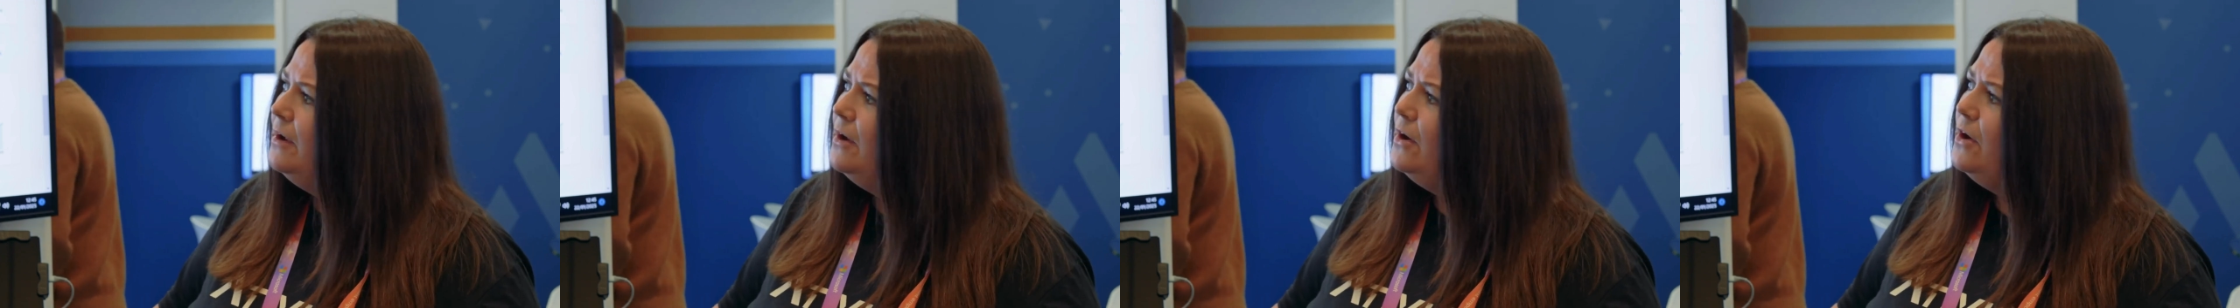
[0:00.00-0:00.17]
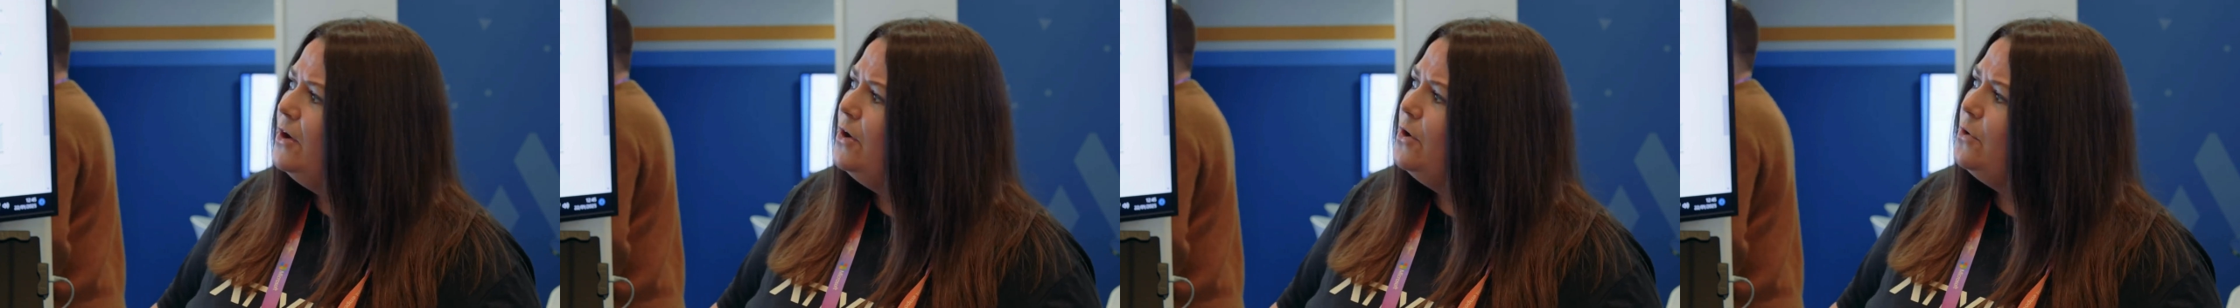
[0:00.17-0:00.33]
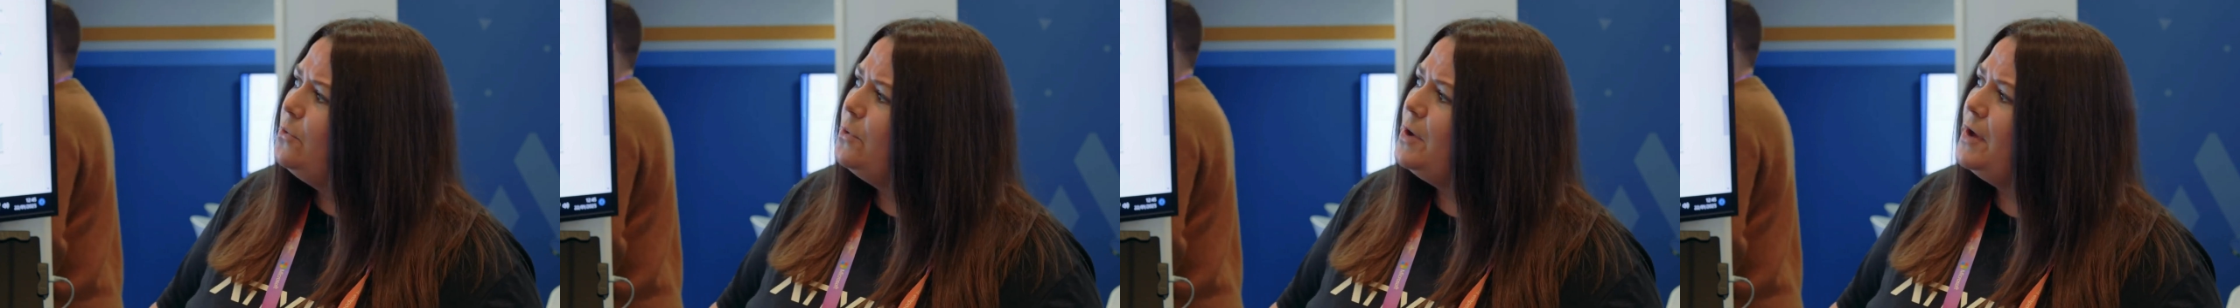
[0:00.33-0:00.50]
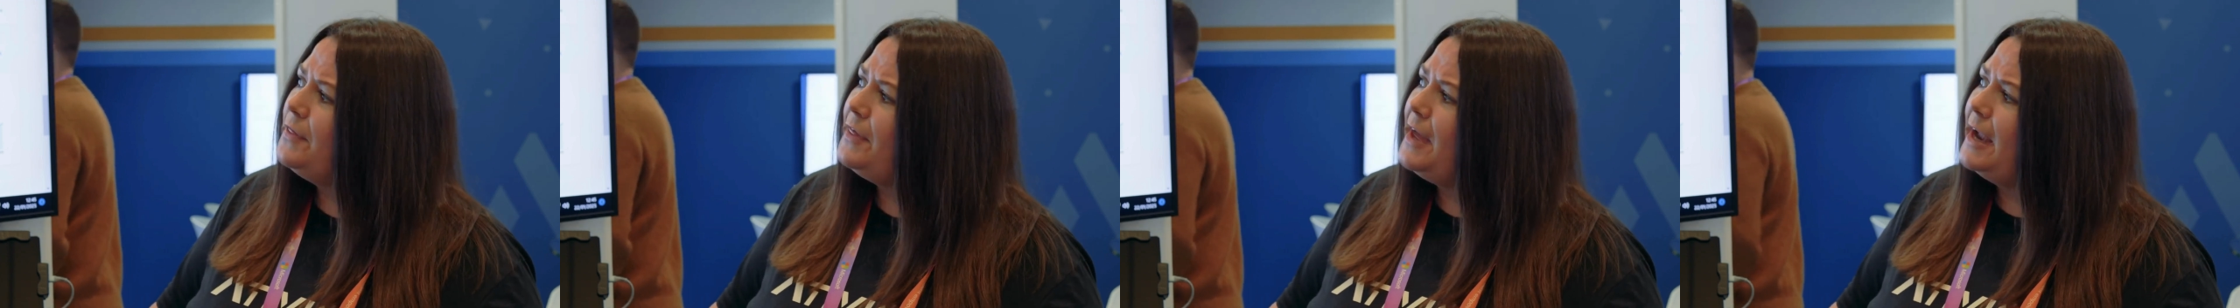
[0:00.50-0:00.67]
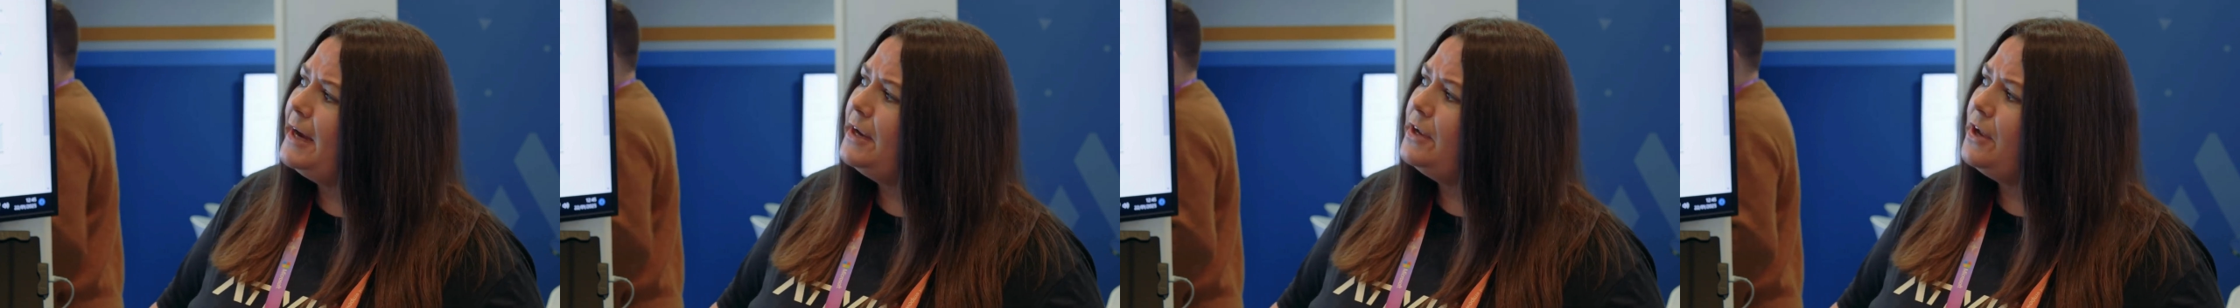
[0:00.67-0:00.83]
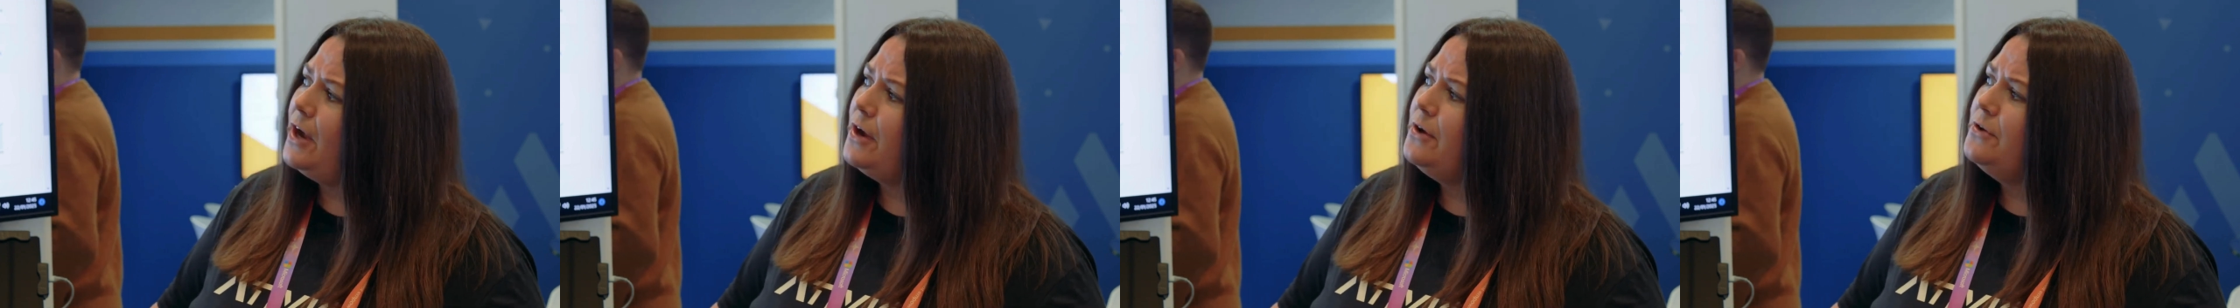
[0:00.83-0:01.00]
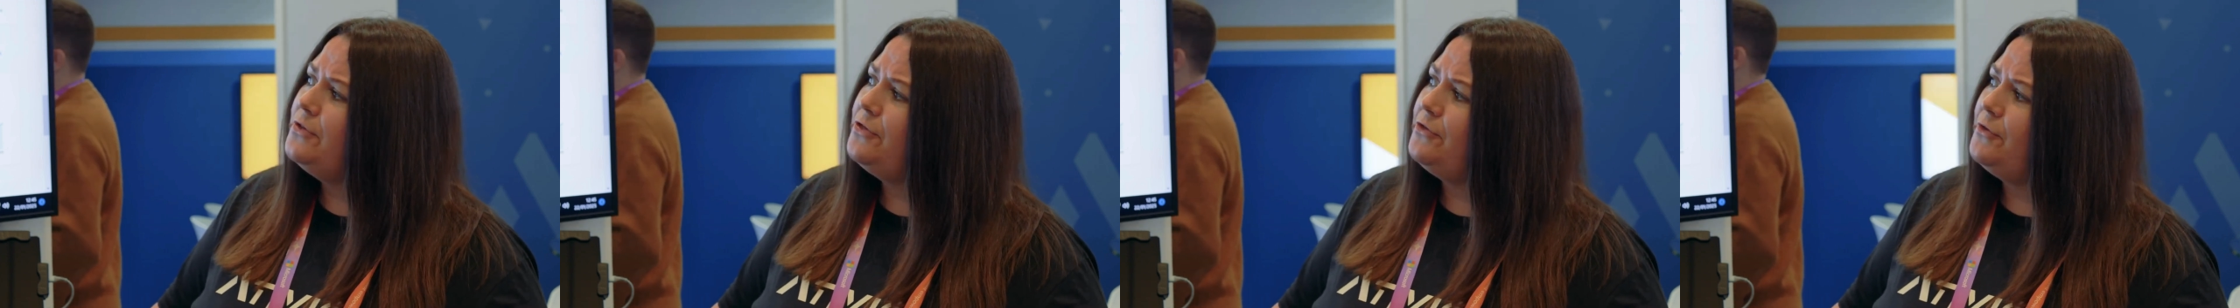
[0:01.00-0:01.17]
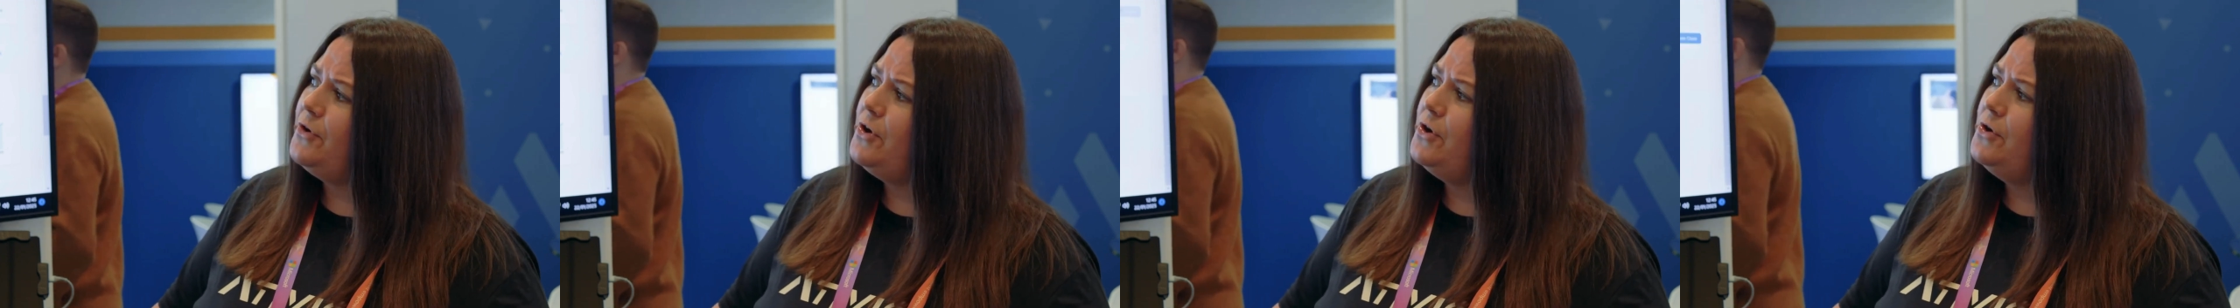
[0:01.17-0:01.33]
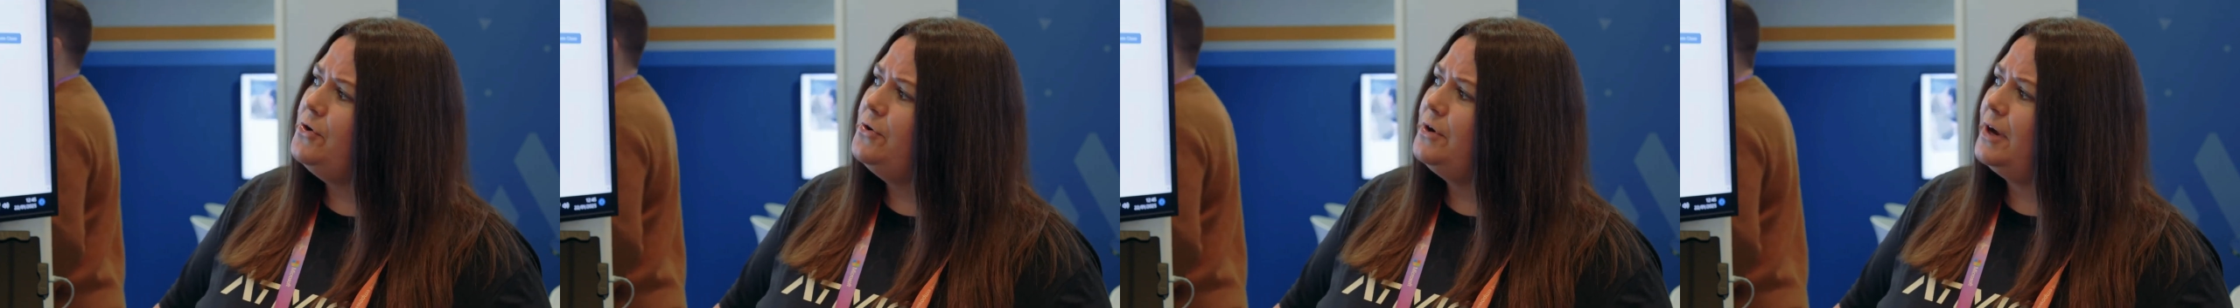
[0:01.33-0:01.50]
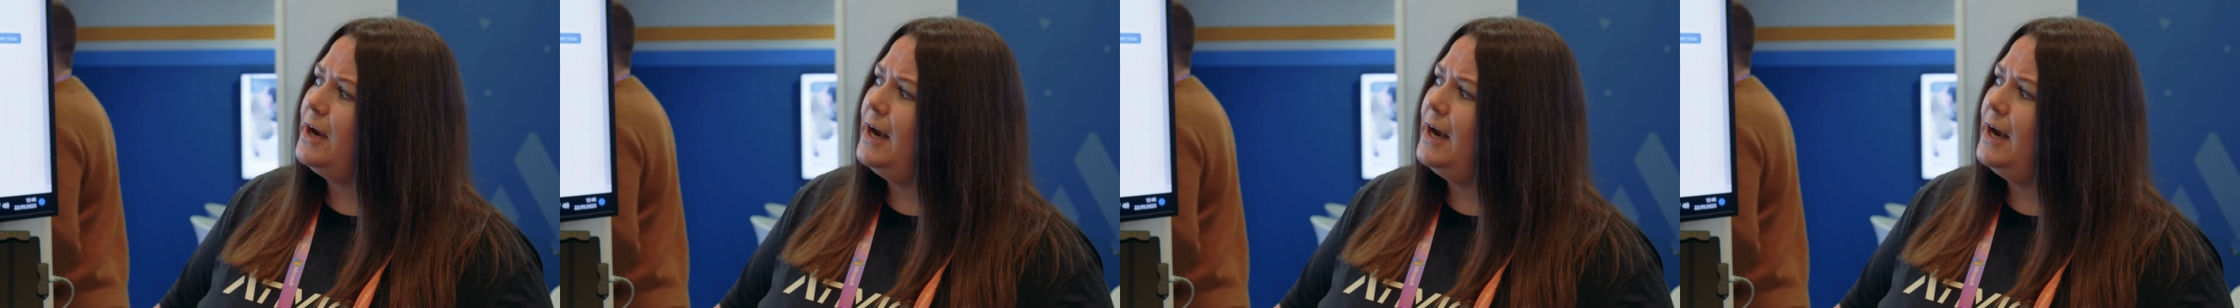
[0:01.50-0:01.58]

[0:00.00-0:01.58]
We'll then go through